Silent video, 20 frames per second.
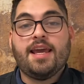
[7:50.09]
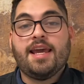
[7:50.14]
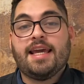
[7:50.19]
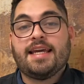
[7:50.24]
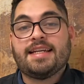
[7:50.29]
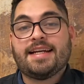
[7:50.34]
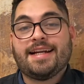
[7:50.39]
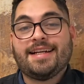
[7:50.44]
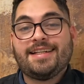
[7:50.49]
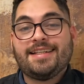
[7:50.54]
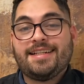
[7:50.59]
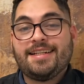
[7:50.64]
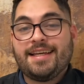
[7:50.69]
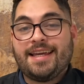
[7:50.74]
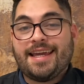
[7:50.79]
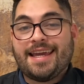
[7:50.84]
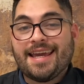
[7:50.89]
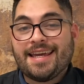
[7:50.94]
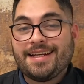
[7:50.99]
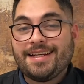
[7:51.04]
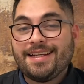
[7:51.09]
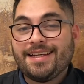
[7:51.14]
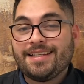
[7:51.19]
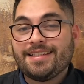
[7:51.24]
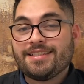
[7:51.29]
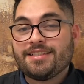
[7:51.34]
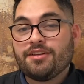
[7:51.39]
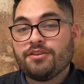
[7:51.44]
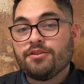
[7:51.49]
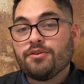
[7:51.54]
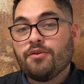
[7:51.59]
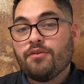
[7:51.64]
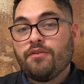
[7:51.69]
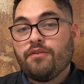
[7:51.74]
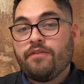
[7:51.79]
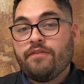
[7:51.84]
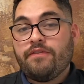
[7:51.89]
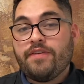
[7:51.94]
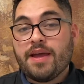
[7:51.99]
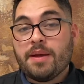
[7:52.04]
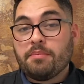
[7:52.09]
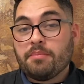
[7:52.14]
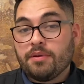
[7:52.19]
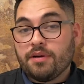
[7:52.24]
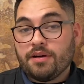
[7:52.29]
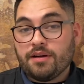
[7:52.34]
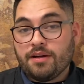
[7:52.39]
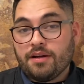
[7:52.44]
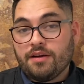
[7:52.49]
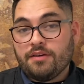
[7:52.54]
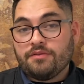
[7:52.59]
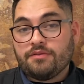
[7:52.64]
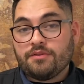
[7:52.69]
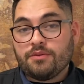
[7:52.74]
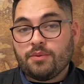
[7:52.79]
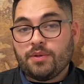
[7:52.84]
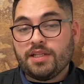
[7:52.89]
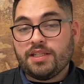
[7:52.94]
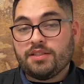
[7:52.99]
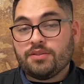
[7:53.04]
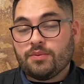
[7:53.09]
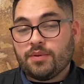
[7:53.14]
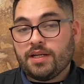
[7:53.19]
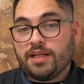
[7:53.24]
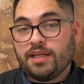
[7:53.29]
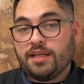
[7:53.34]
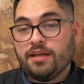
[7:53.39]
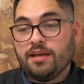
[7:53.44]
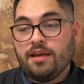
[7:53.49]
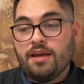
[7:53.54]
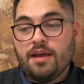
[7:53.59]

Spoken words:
and I didn't get it until November of 2020.